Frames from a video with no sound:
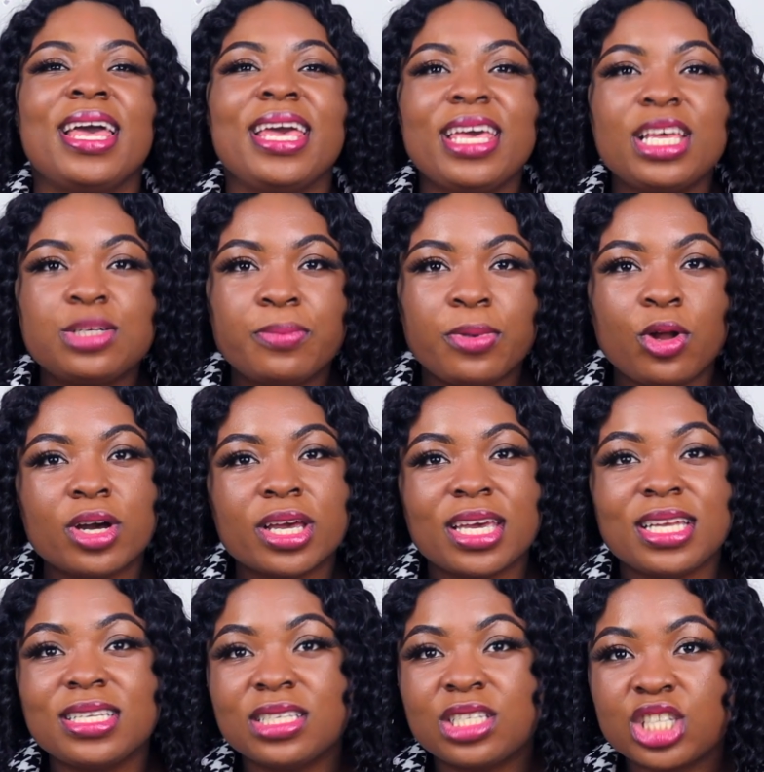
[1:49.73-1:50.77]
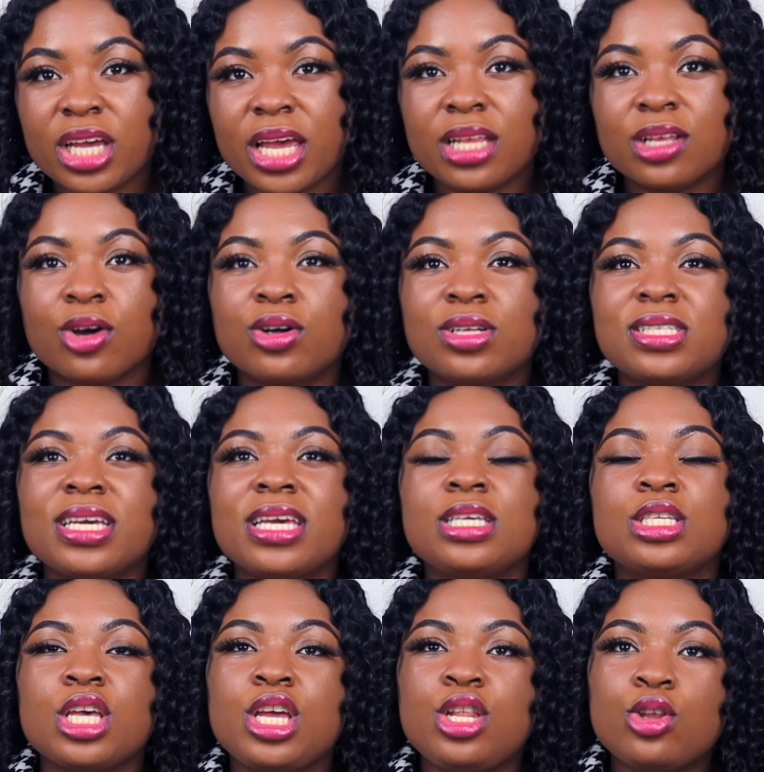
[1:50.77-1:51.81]
Each block in the chain
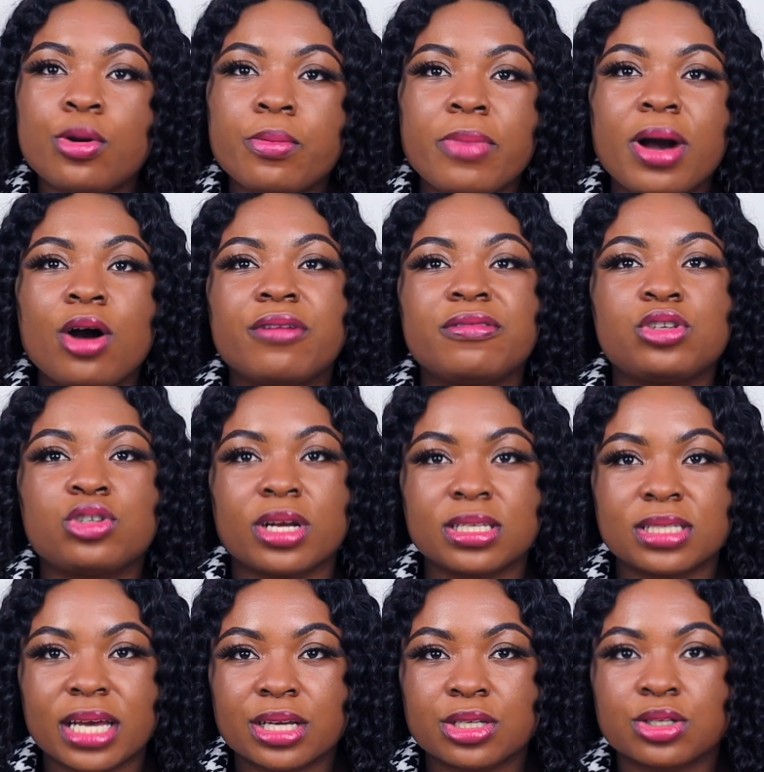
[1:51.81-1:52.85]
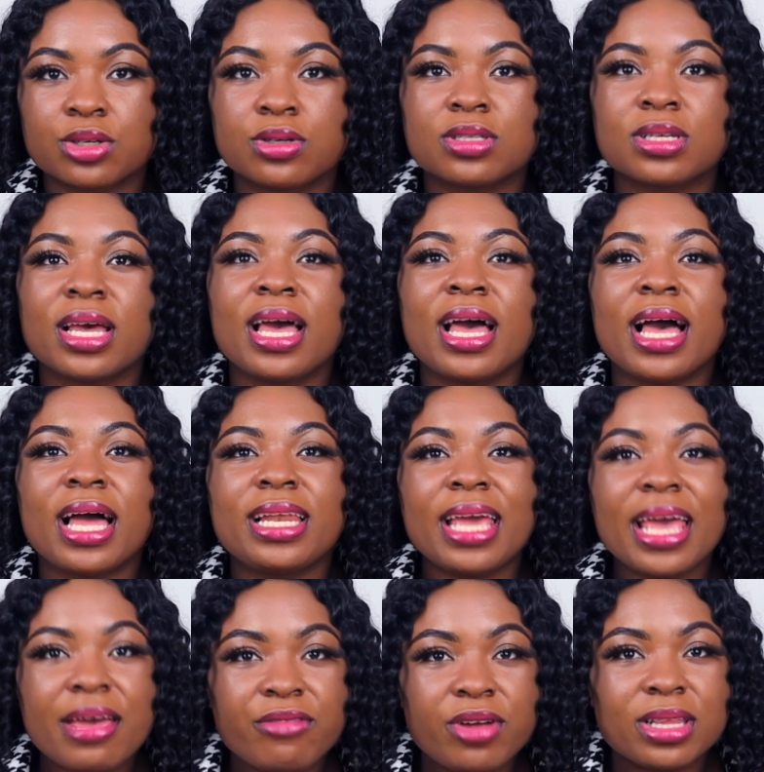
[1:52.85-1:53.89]
contains a number of transactions, and
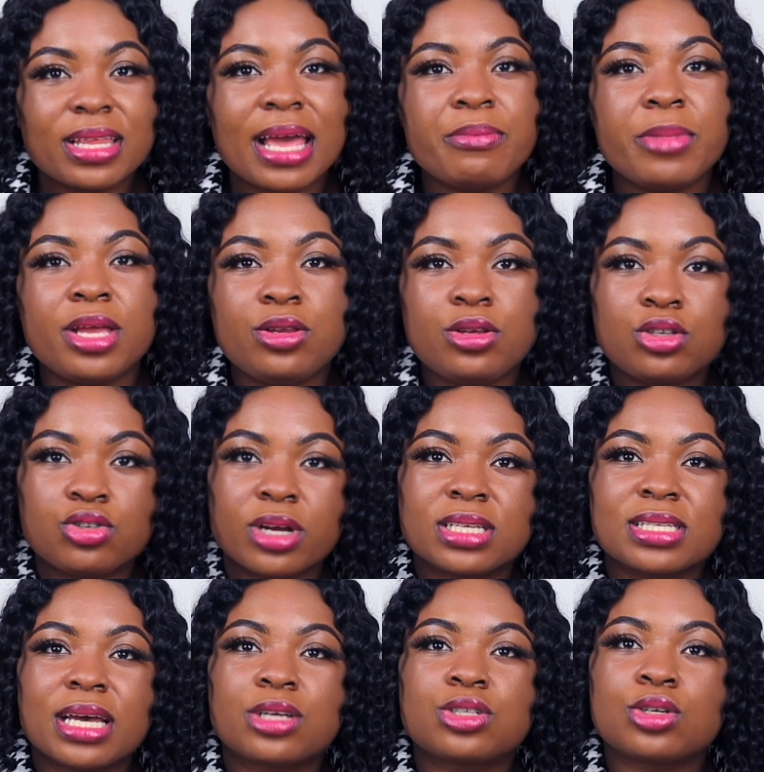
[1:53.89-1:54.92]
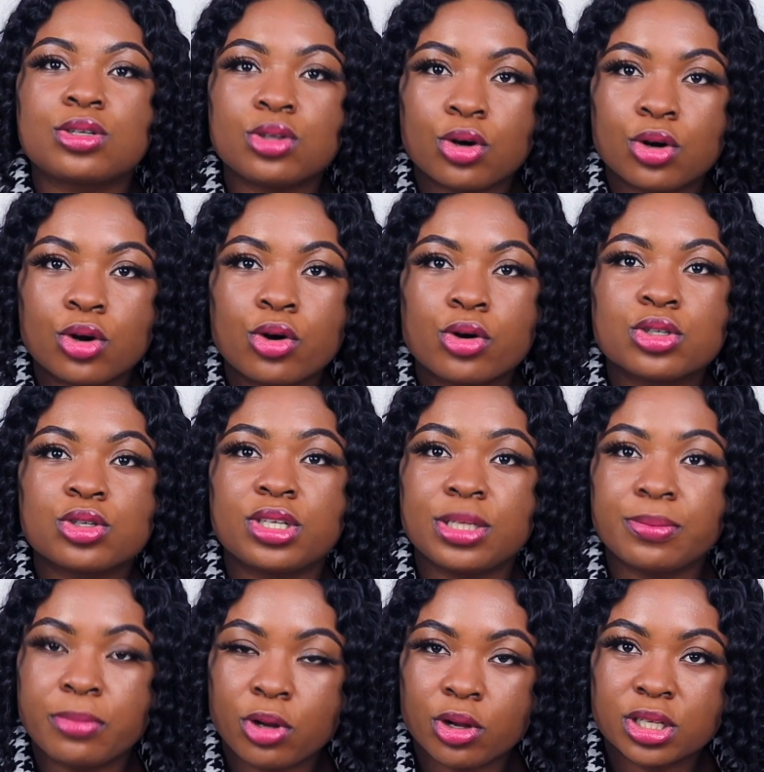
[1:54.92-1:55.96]
every time a new transaction occurs on the
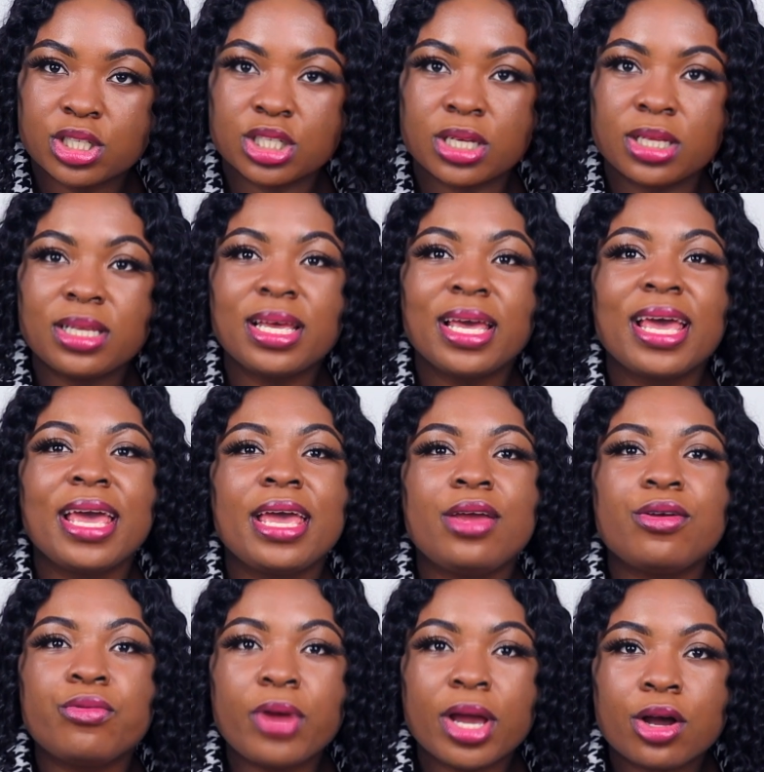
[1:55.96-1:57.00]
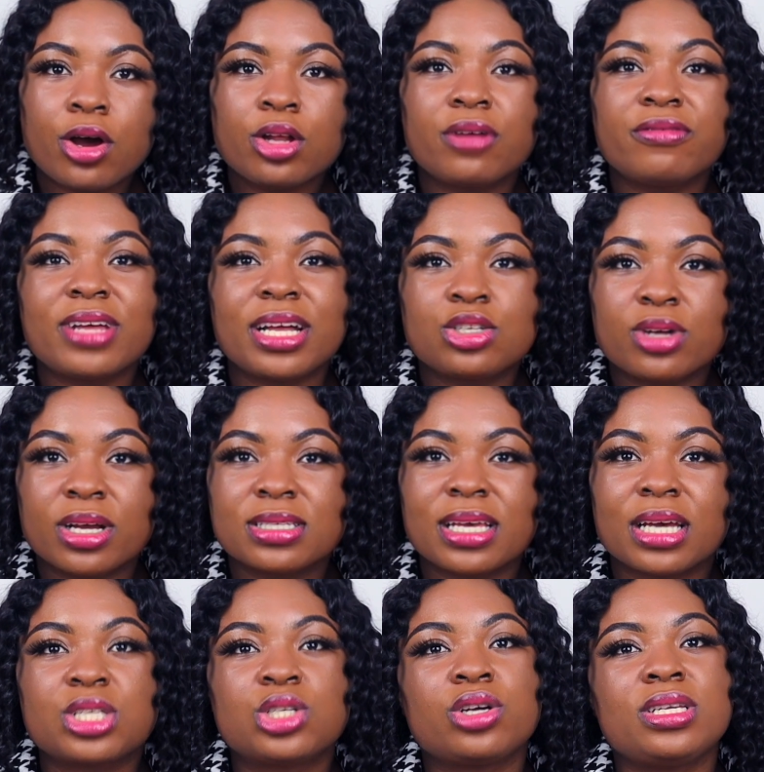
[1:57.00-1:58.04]
blockchain, a record of that
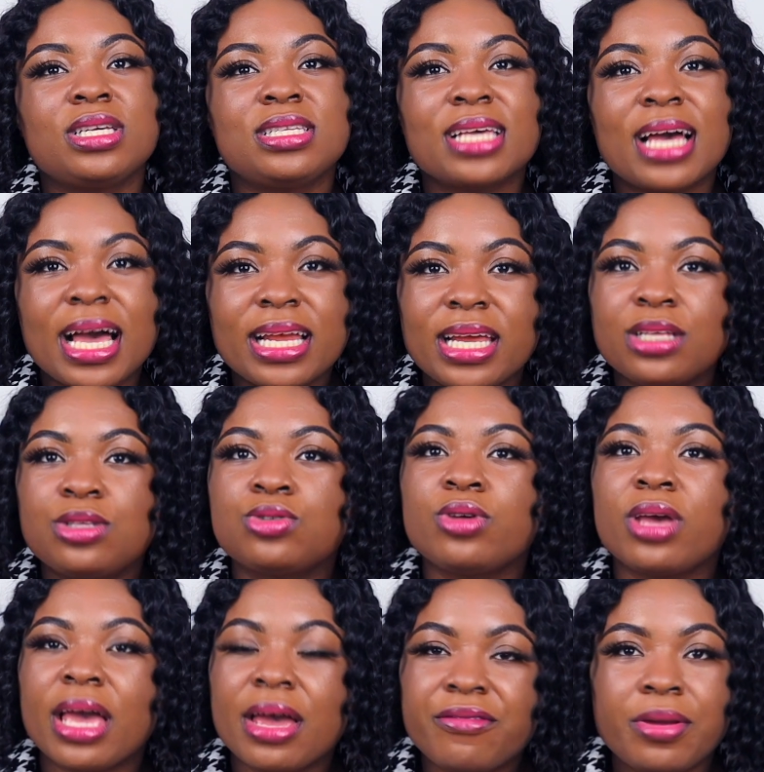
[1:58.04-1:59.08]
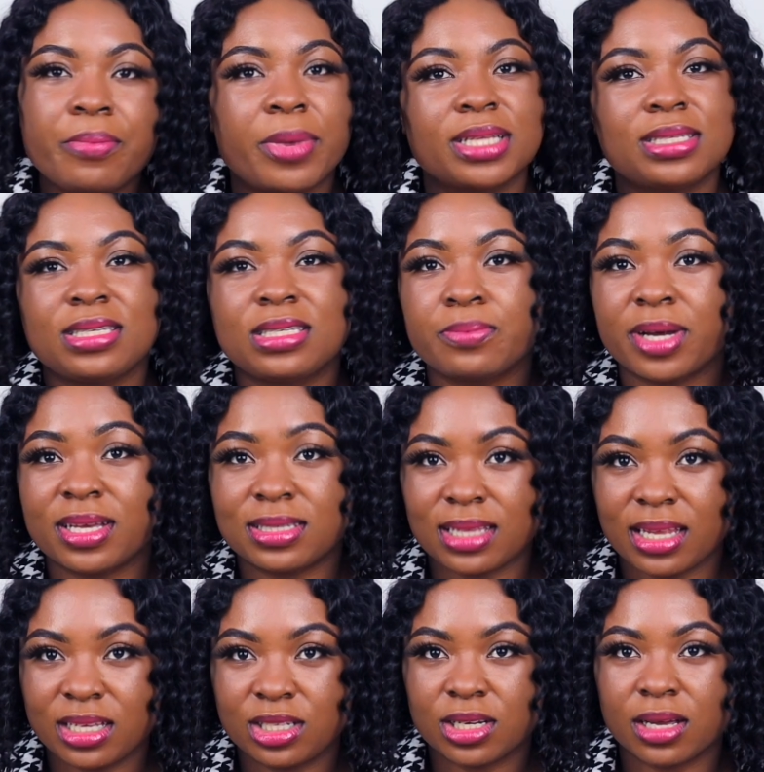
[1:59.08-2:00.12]
transaction is added to every participant's
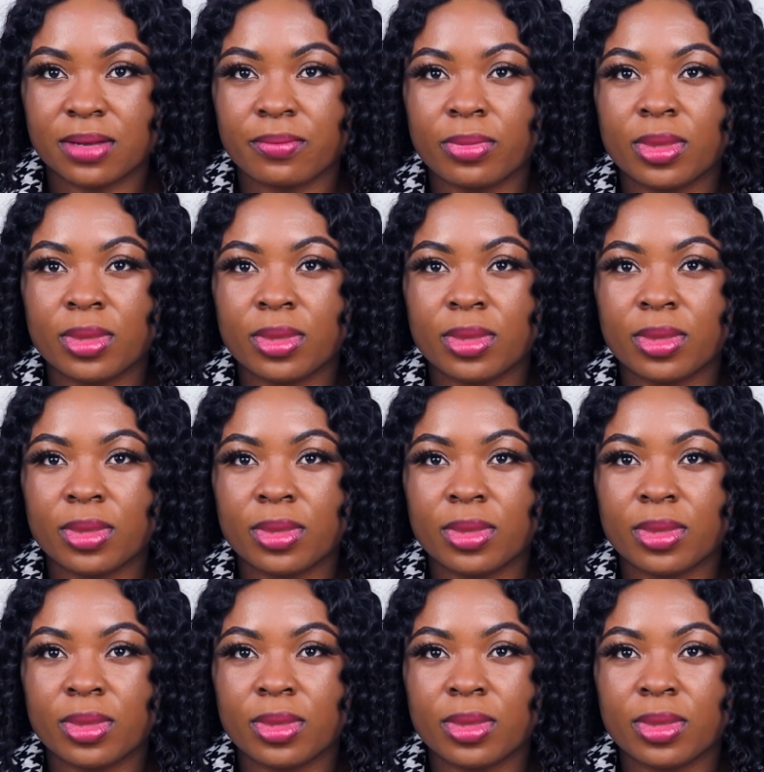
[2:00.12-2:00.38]
ledger.